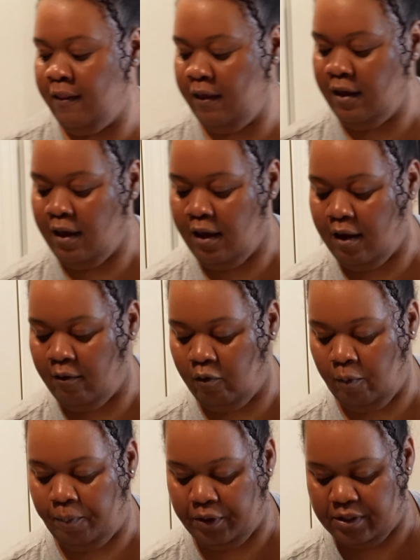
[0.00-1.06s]
then
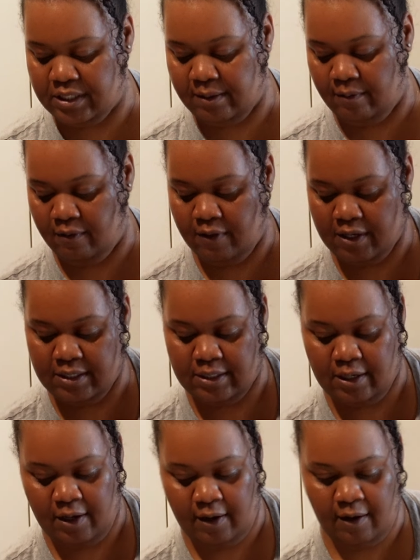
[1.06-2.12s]
we'll put some of this
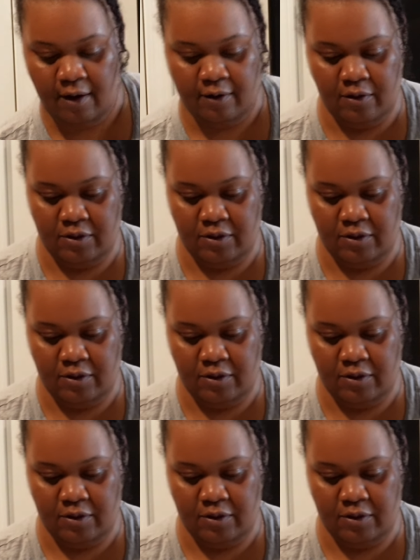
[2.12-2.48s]
in,